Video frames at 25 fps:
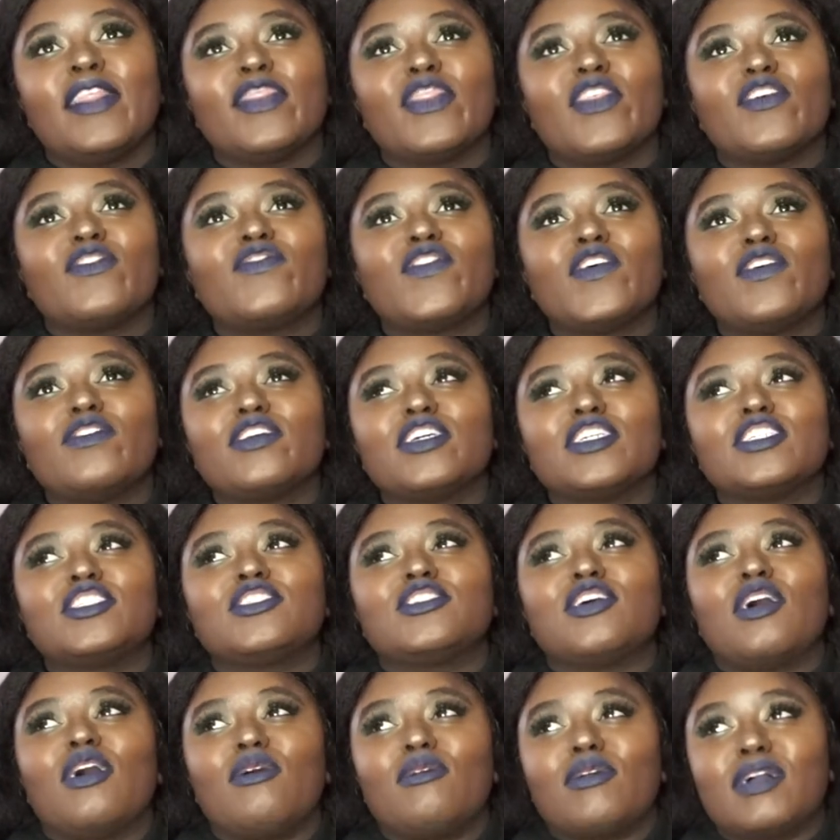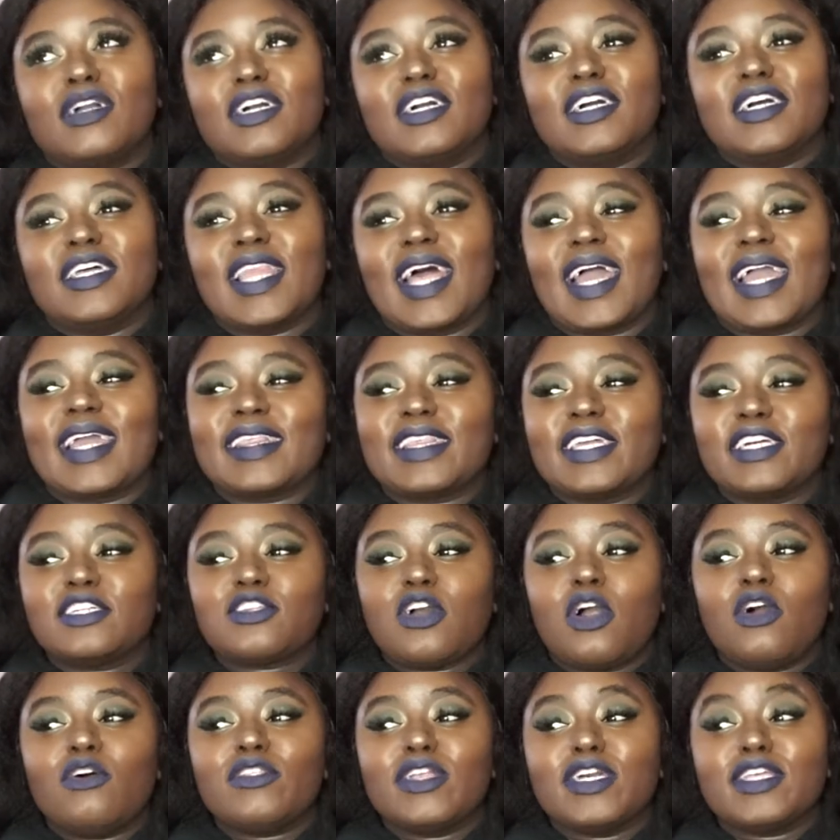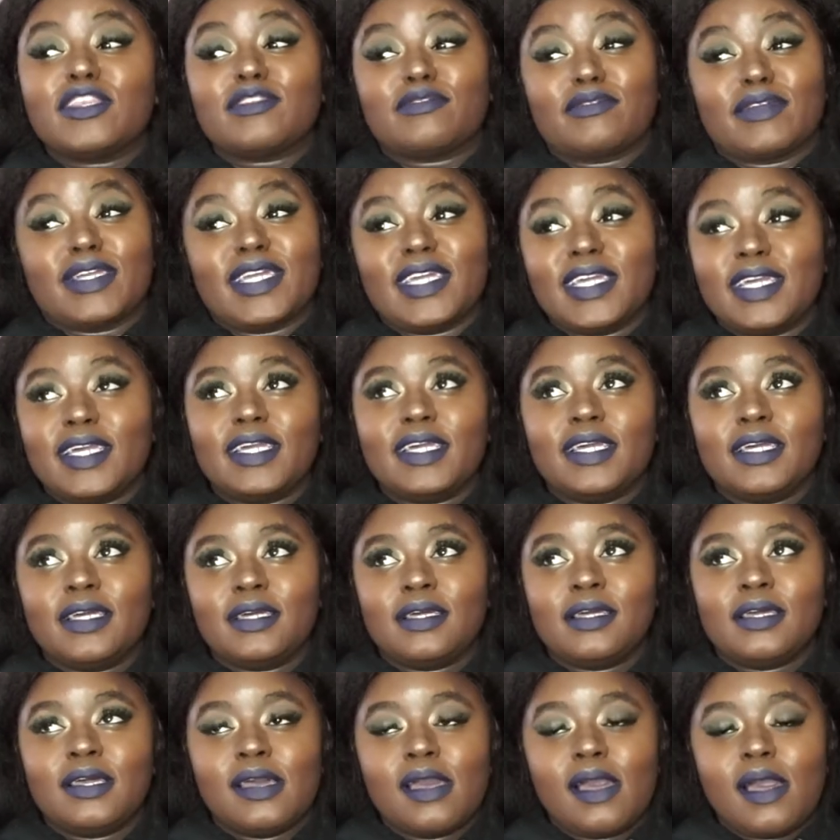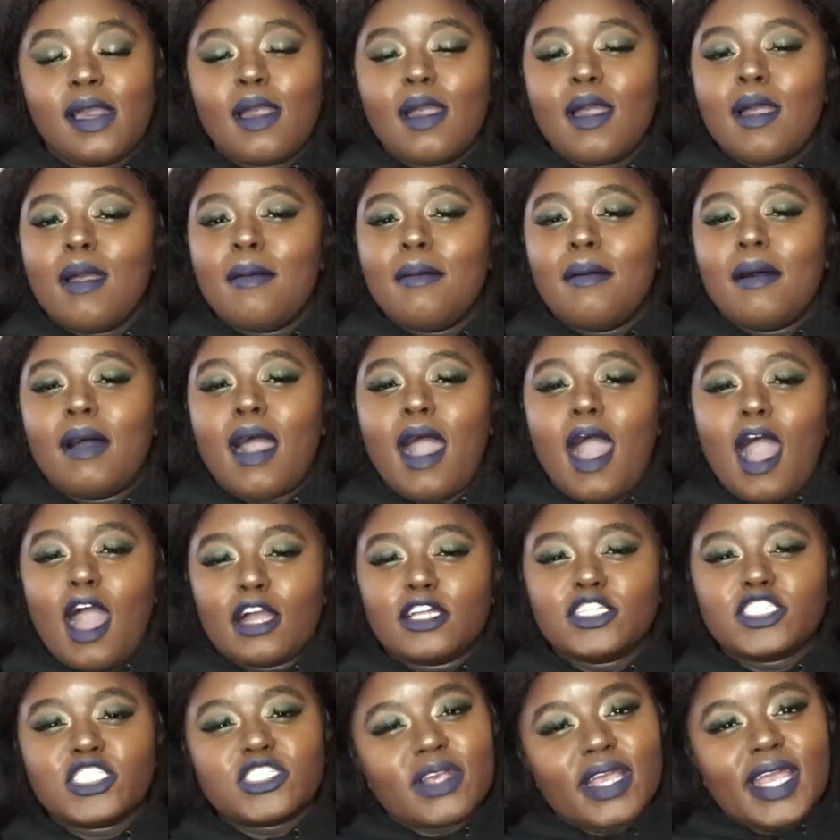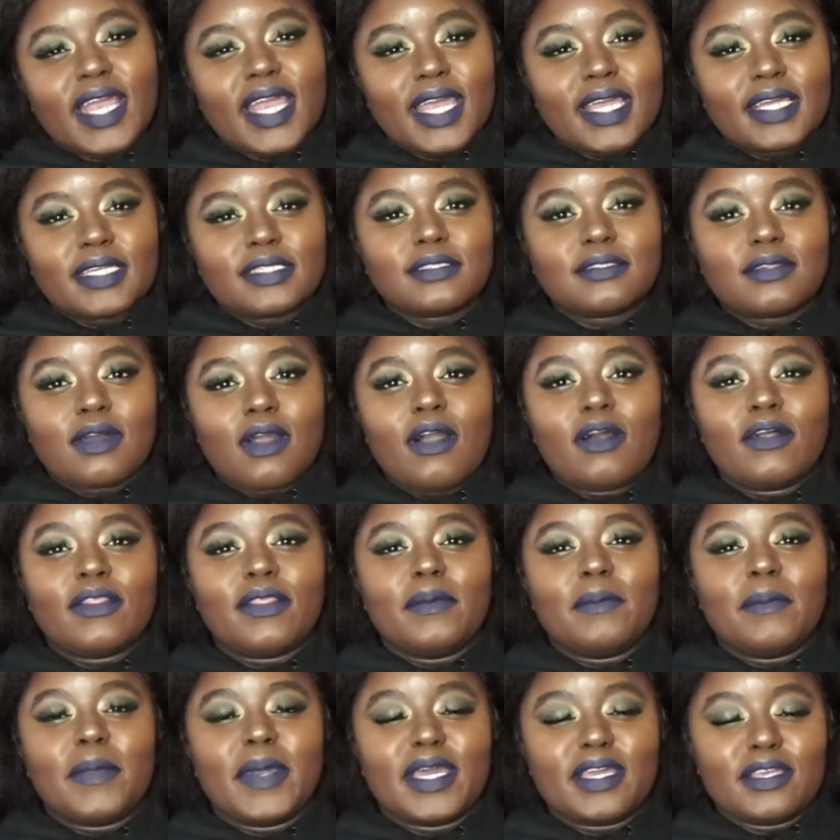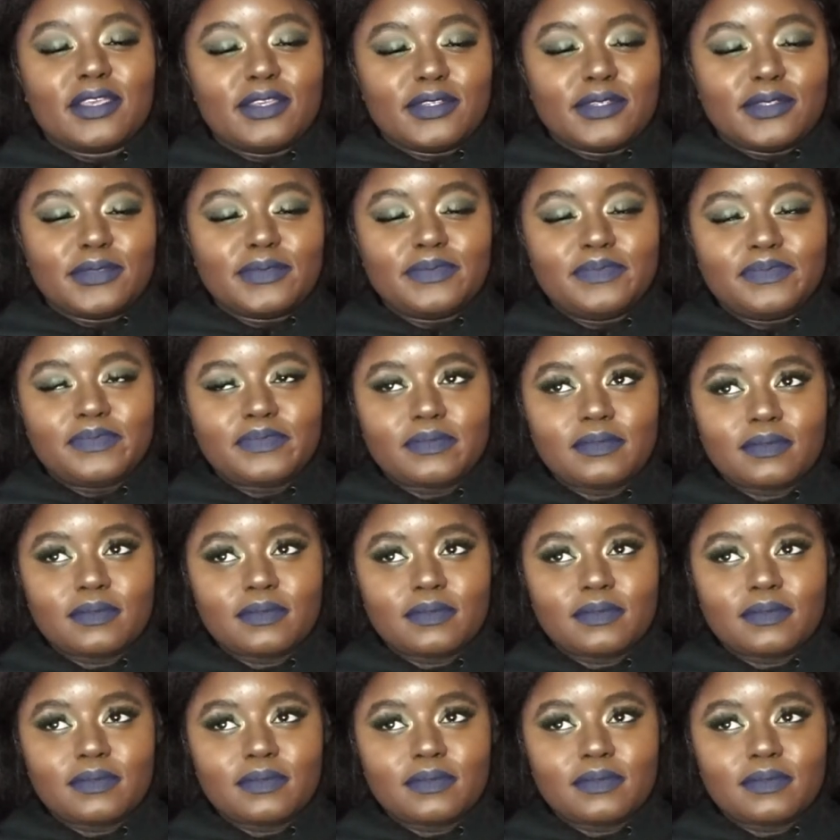The food is so good. Like, there's only 3 entrees on the menu,